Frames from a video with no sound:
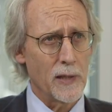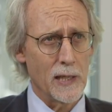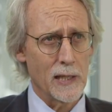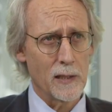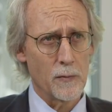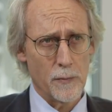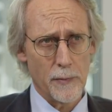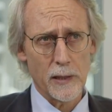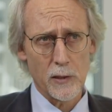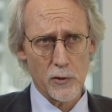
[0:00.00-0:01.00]
and
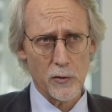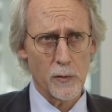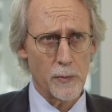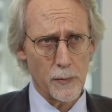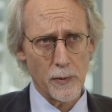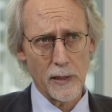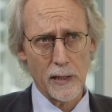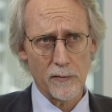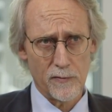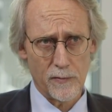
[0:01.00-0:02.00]
making sure that people
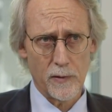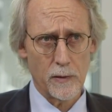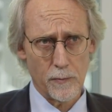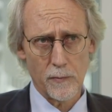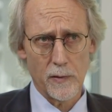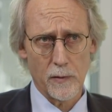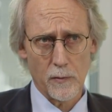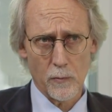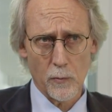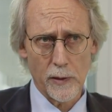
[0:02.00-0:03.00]
have their, the
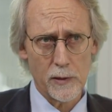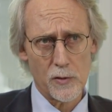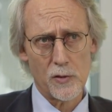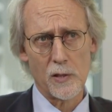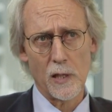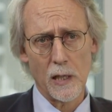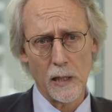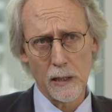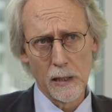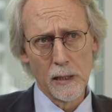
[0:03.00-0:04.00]
rights
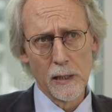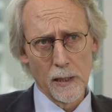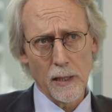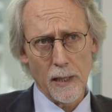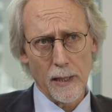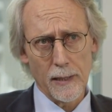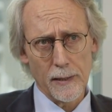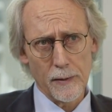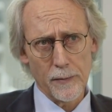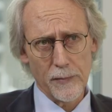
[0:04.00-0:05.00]
uh,
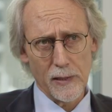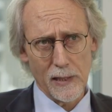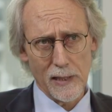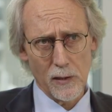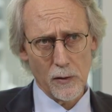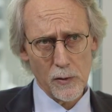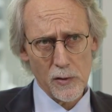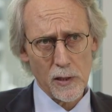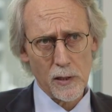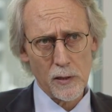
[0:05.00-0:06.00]
uh, in those
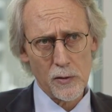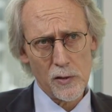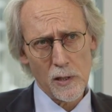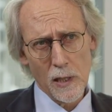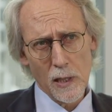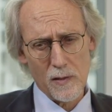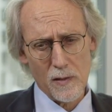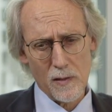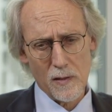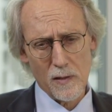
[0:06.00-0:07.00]
areas.
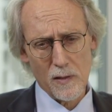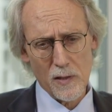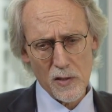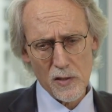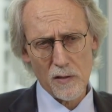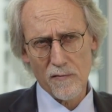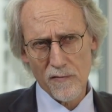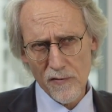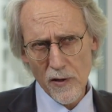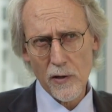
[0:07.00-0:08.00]
This is a
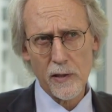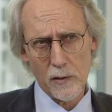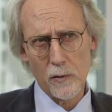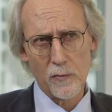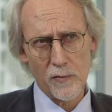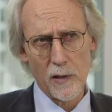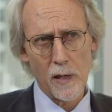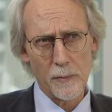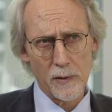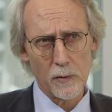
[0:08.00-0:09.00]
very new
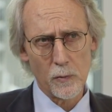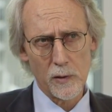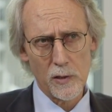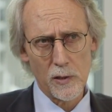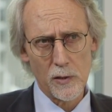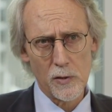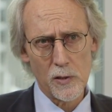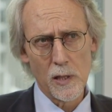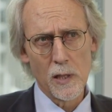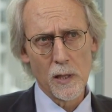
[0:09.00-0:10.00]
phenomenon, which is